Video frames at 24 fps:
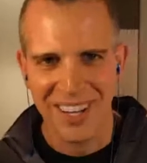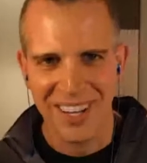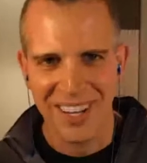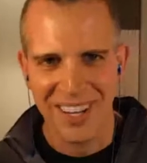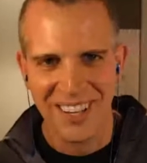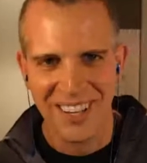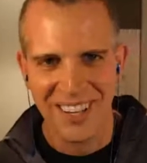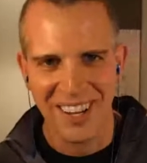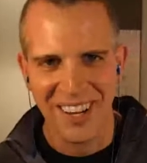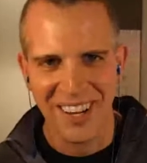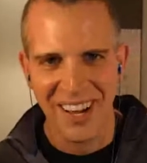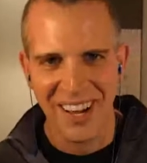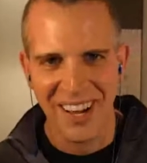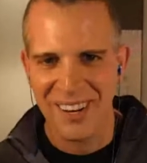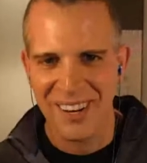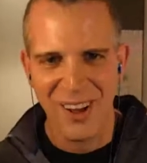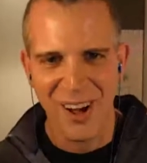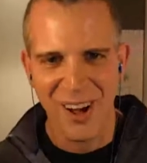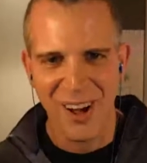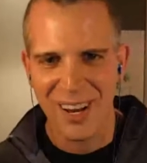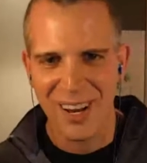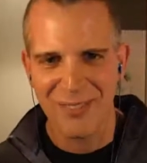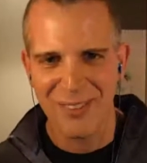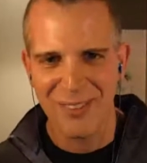I, I, had
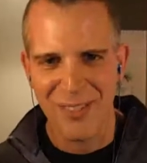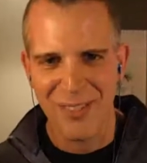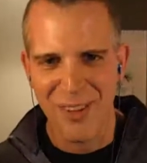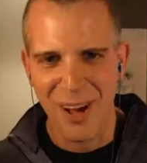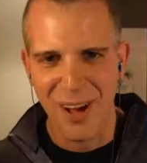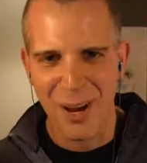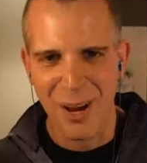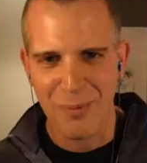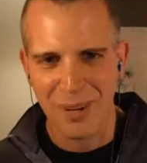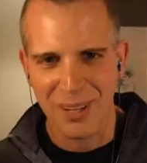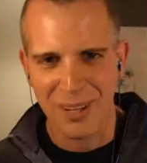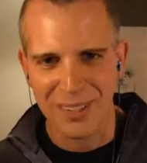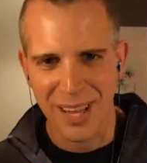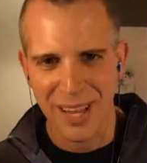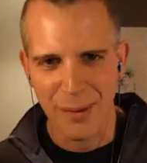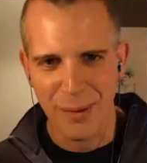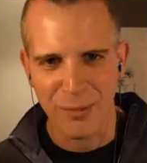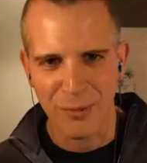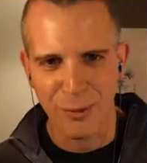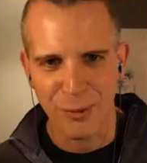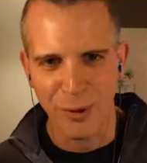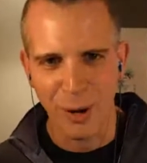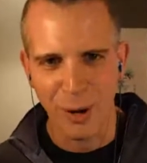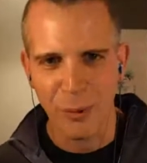not even thought about that
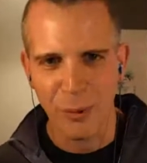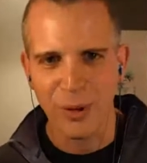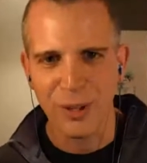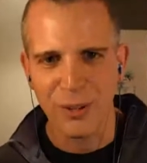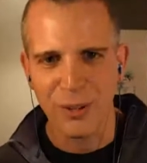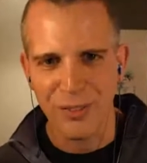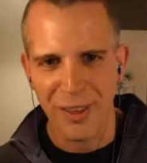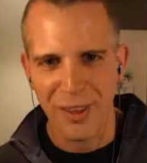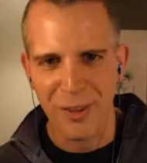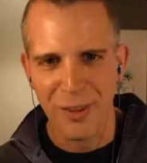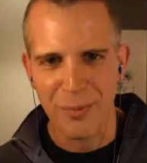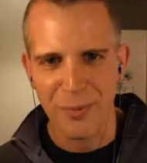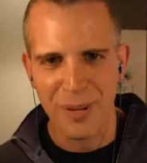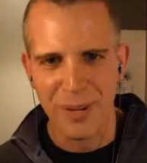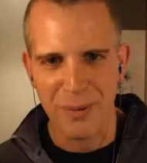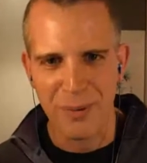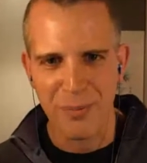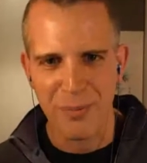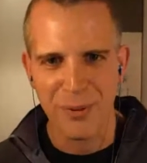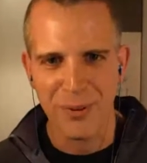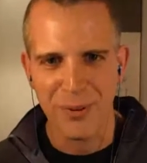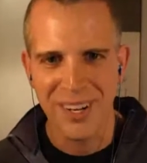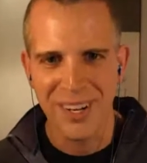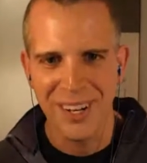before. I wonder if other
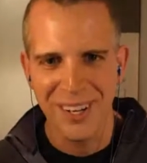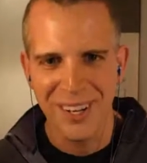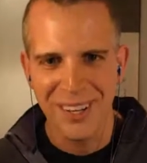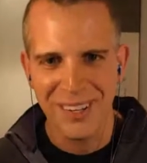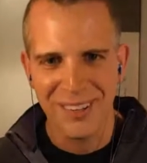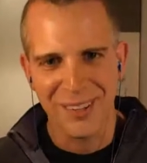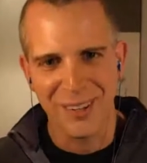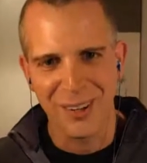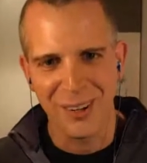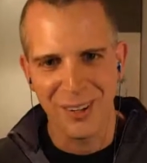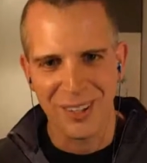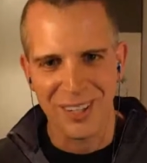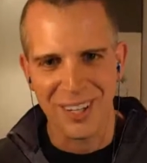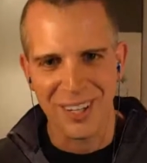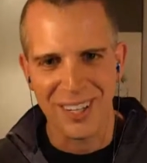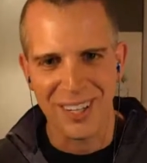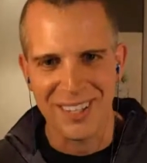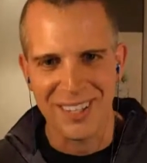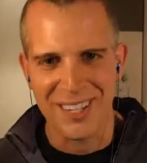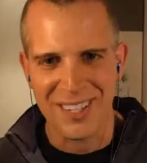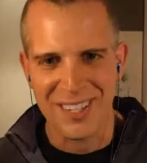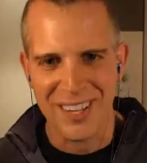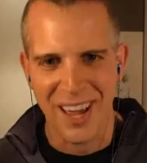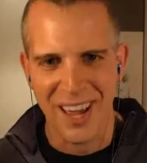people that are looking at
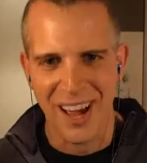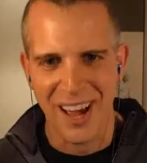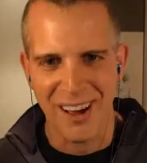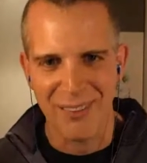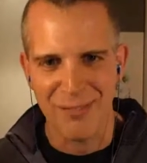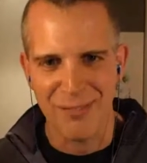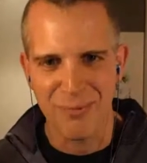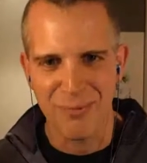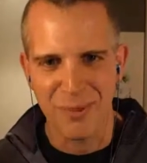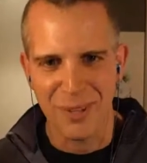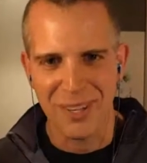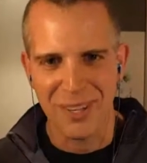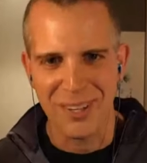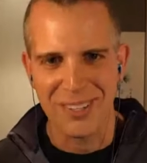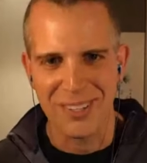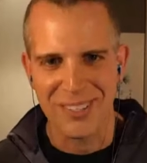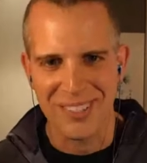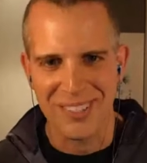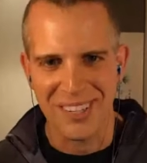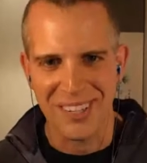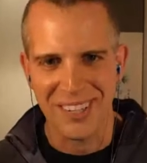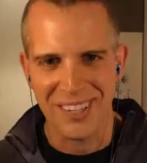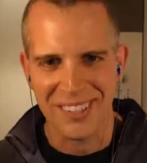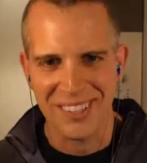this have because
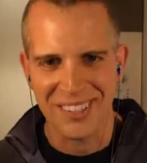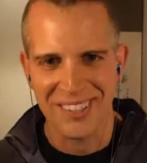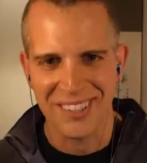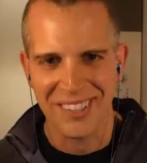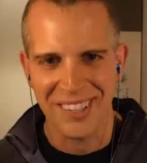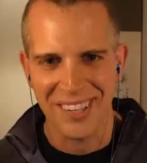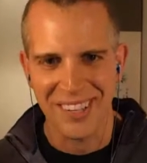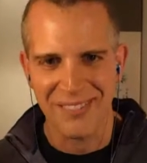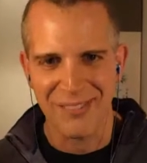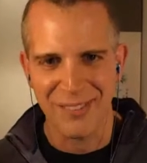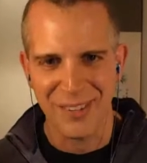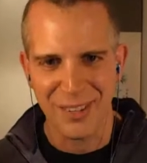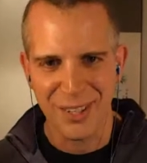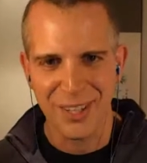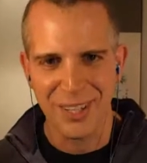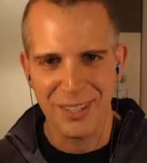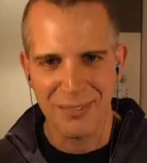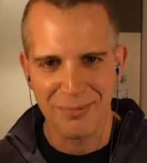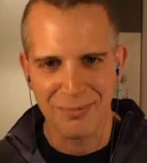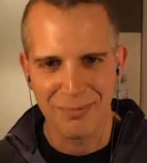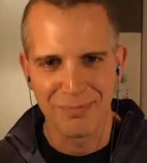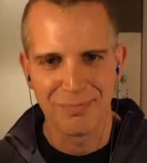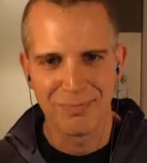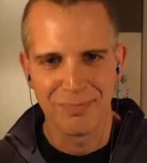uh, yeah, very good.